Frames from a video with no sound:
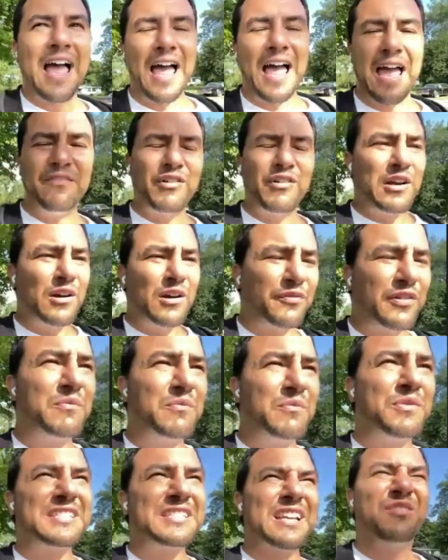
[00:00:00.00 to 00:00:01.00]
And Rhino
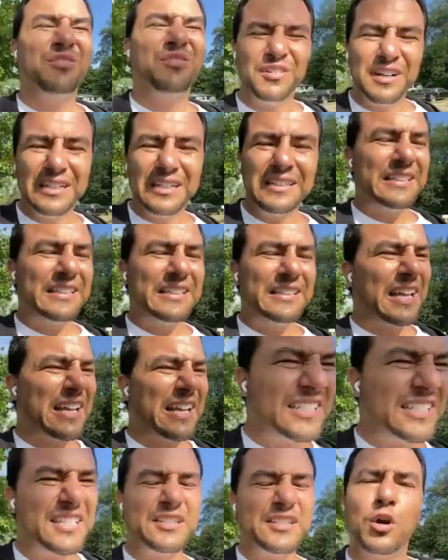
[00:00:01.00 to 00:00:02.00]
Friend was like, really? Like,
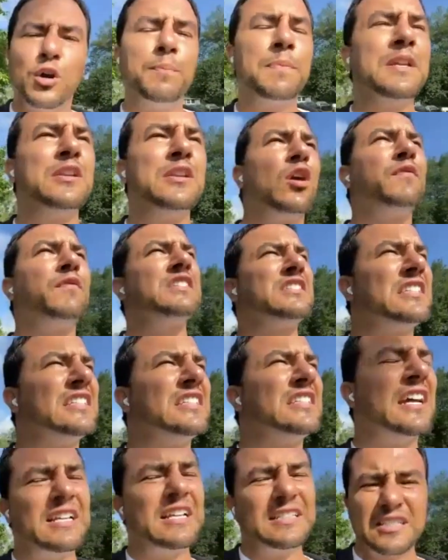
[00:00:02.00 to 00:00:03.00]
listen, don't be nervous
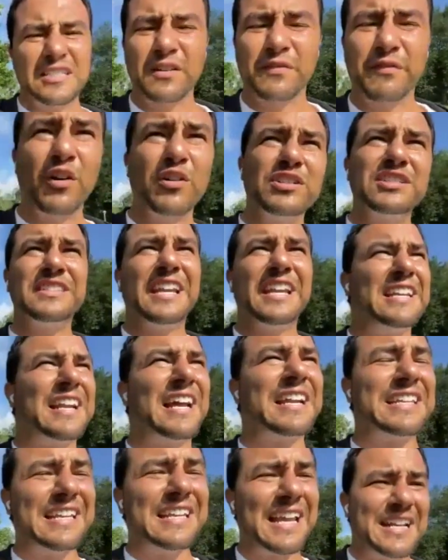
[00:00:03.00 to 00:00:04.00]
tonight. It's a first date.
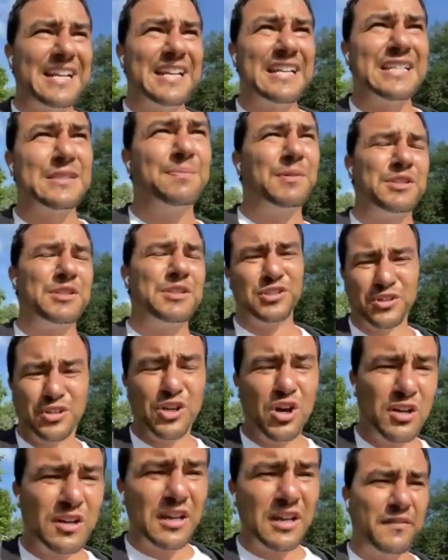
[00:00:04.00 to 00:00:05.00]
I get it, but you're
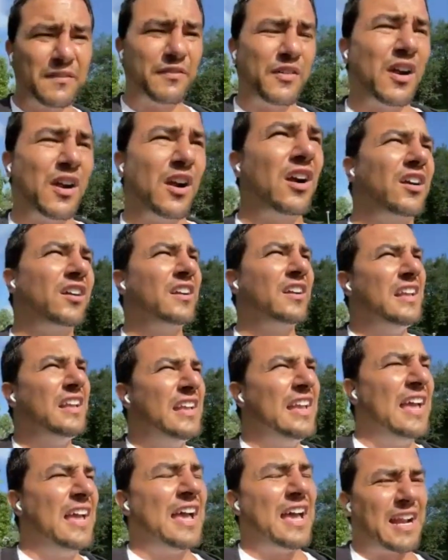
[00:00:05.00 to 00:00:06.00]
cooking for her.
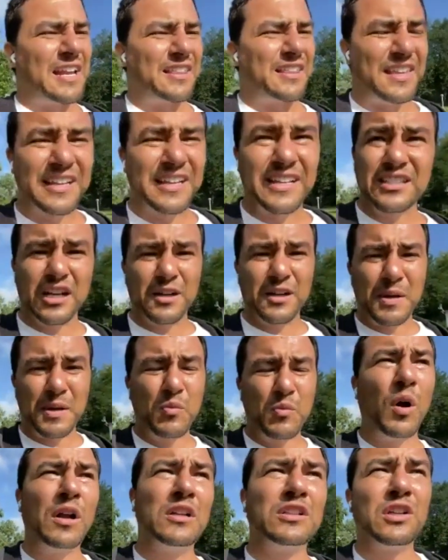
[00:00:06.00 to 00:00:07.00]
And I think it's going to be
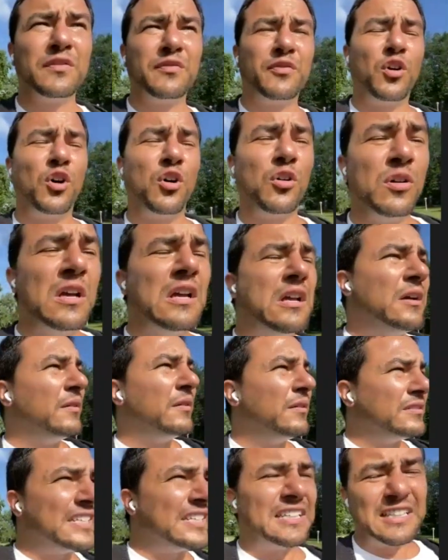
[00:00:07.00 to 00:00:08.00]
wonderful.
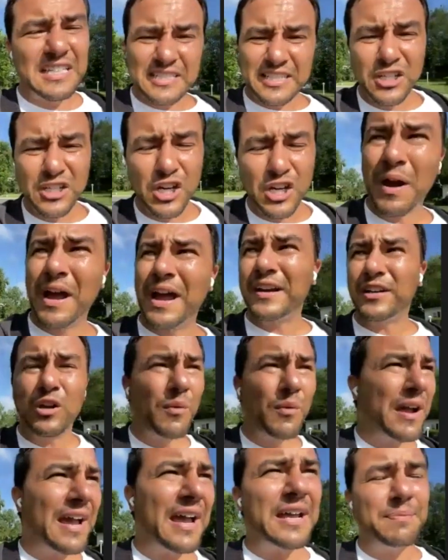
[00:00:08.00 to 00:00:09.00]
Listen, listen, go ahead,
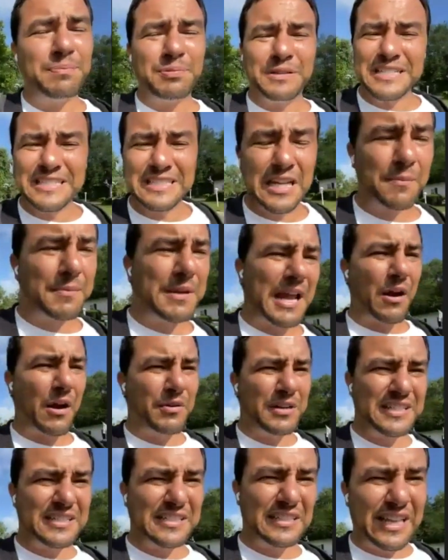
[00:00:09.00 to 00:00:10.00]
go ahead. Please tell me
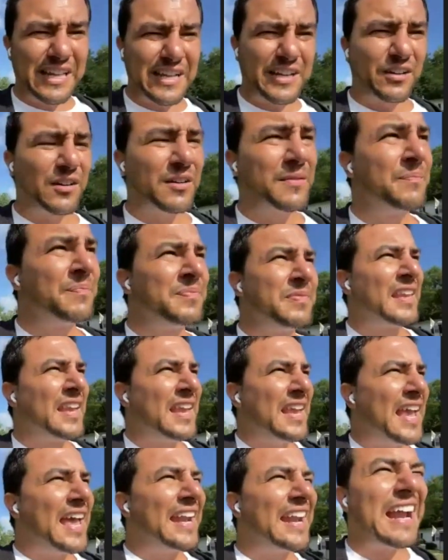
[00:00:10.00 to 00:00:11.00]
how it is later.
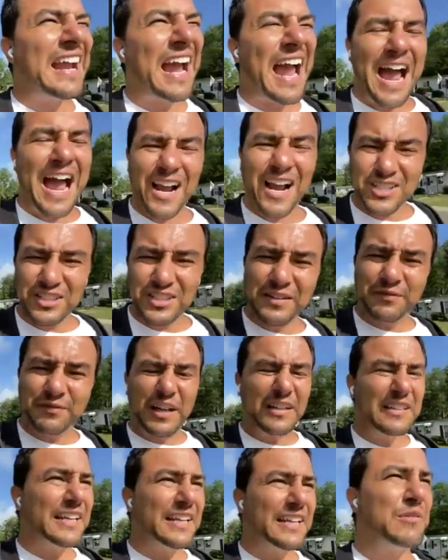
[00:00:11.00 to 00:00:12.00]
And I actually
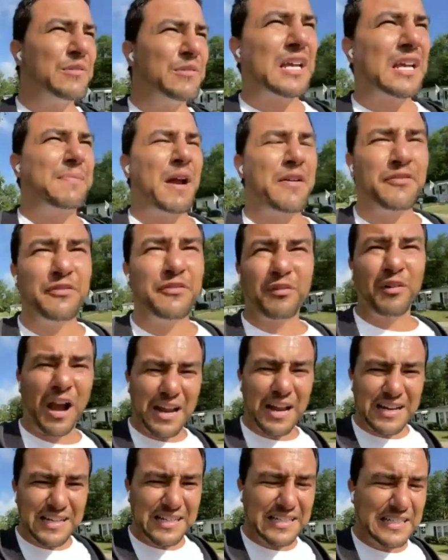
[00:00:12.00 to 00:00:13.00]
felt like it was like my
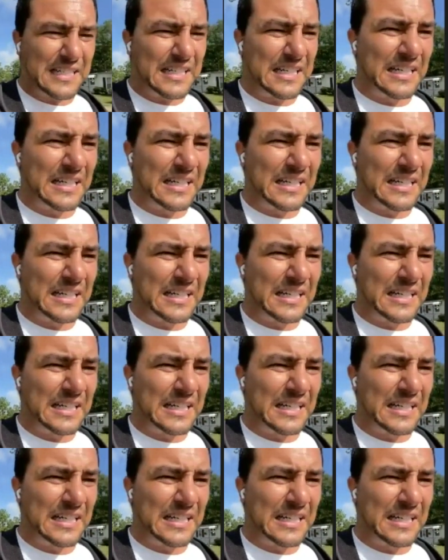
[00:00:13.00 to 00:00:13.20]
friend.